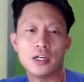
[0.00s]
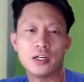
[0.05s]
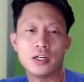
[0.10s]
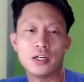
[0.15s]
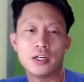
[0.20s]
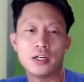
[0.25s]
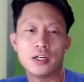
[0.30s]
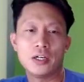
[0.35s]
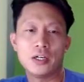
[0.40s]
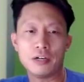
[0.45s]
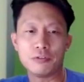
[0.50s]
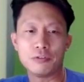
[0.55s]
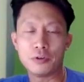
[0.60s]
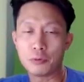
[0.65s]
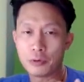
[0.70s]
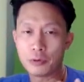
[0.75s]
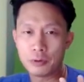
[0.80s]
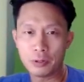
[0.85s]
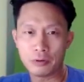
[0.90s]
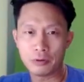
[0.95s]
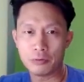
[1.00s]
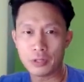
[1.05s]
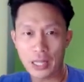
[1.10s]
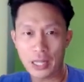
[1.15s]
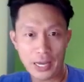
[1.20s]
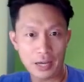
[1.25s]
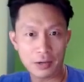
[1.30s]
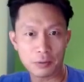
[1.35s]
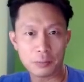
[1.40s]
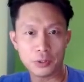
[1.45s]
We have a
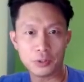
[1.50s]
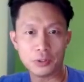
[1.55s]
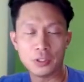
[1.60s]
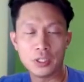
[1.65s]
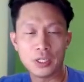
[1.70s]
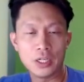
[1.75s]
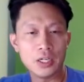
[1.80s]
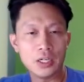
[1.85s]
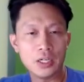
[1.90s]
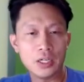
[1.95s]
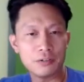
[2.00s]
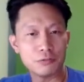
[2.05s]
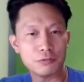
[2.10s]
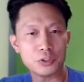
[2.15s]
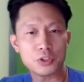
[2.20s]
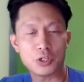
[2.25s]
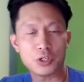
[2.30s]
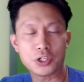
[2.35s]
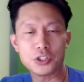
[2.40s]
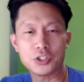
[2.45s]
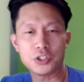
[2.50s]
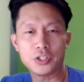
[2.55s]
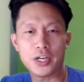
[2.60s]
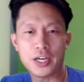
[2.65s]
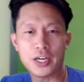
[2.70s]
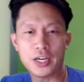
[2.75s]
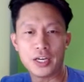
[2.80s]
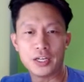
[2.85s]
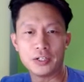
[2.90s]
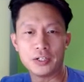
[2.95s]
reliable infrastructure,
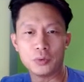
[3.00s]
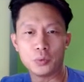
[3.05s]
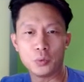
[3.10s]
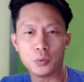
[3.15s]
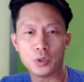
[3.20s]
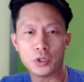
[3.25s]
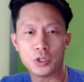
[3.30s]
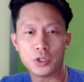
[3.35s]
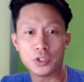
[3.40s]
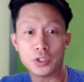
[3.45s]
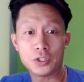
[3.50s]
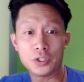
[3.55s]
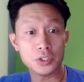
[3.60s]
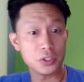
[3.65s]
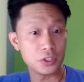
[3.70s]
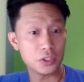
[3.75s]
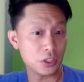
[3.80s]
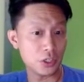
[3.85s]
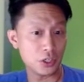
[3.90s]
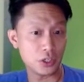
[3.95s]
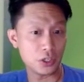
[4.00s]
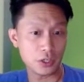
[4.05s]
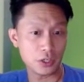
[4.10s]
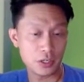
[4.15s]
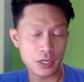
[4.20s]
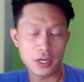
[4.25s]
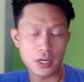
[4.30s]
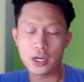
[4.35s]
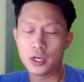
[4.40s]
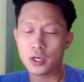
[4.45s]
and we're secure.
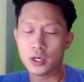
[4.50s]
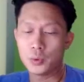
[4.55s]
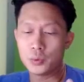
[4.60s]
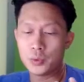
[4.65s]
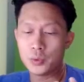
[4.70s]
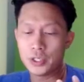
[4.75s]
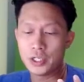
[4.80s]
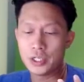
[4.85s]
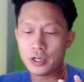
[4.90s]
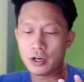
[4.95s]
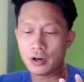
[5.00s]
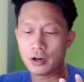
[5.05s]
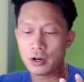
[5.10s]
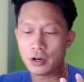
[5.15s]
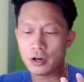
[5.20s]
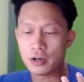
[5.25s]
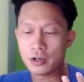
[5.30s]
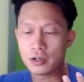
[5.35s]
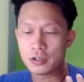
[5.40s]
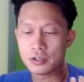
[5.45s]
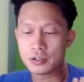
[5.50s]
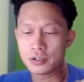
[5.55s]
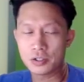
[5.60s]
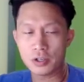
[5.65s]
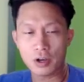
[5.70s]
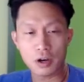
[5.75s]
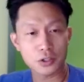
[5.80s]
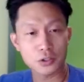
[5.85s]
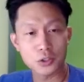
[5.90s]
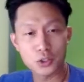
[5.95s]
We are
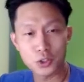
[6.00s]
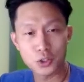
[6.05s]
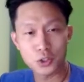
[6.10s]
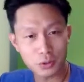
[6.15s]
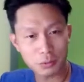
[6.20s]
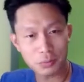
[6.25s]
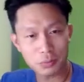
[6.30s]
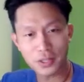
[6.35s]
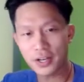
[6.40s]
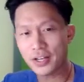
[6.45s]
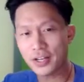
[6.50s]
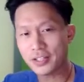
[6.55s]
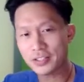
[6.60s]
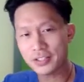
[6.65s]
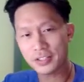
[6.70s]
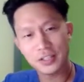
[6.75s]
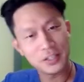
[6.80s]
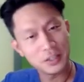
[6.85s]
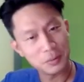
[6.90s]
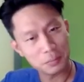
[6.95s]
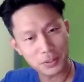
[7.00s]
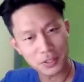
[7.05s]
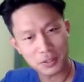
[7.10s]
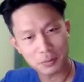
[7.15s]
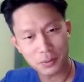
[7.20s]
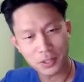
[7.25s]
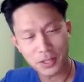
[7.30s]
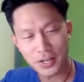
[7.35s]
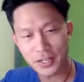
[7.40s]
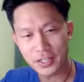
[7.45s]
SOC 2 compliant, HIPAA
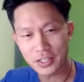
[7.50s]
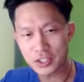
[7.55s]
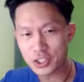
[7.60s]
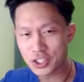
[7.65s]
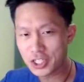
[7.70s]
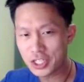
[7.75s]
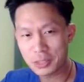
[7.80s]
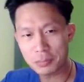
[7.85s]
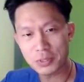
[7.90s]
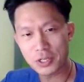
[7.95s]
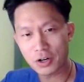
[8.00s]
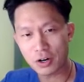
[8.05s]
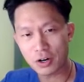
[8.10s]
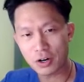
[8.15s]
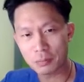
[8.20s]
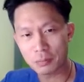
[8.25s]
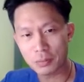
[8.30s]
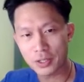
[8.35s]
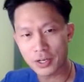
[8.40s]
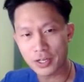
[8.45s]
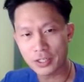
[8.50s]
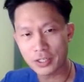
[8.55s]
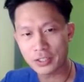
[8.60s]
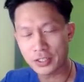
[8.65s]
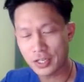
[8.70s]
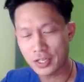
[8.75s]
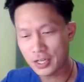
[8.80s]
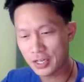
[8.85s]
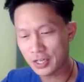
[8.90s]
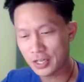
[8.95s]
compliant, GDPR compliant,
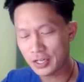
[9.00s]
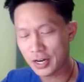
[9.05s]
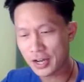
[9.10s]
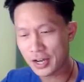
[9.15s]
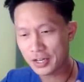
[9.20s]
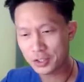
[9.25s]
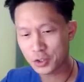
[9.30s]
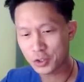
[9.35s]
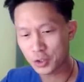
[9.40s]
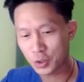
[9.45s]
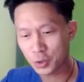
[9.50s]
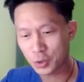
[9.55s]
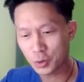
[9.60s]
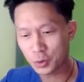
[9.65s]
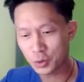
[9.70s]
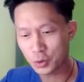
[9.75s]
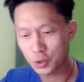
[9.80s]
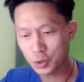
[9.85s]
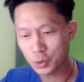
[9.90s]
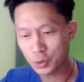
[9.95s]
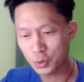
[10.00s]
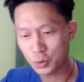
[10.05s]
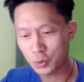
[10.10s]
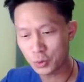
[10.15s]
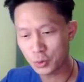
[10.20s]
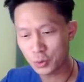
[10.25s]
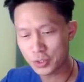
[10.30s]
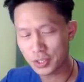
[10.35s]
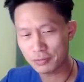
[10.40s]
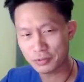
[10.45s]
and ISO
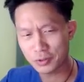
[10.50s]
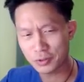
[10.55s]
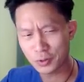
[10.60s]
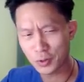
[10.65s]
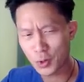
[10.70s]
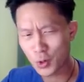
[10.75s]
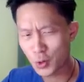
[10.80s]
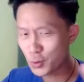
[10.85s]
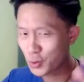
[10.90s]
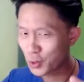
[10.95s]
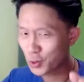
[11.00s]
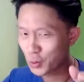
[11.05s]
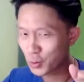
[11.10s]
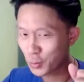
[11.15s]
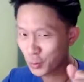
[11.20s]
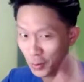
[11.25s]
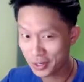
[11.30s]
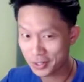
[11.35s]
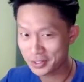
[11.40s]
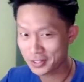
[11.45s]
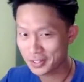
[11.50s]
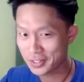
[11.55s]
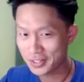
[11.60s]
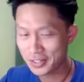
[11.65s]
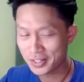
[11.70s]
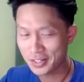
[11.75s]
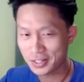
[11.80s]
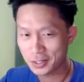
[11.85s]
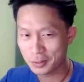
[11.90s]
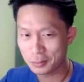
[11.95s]
27001
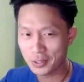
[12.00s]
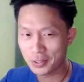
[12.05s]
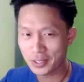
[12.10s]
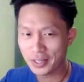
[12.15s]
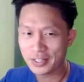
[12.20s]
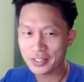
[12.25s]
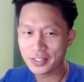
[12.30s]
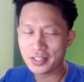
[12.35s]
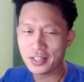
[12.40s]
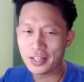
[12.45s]
compliant.